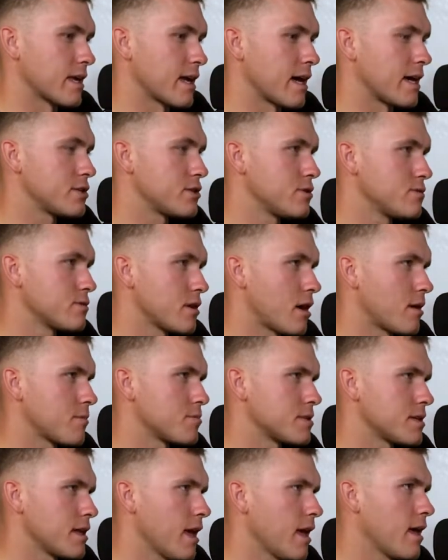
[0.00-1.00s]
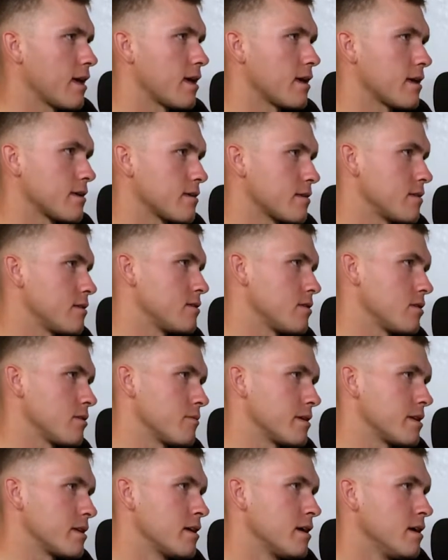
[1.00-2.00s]
I choose option A. You know what I
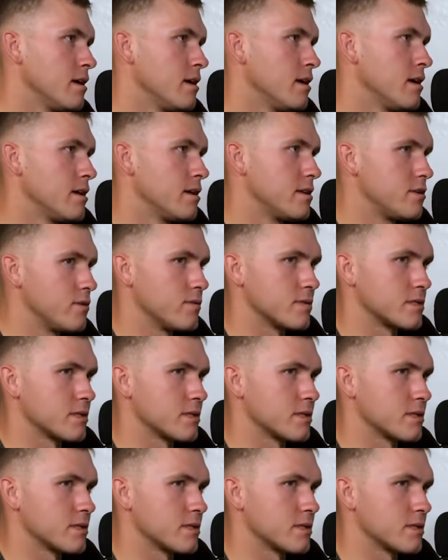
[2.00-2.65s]
mean? Doing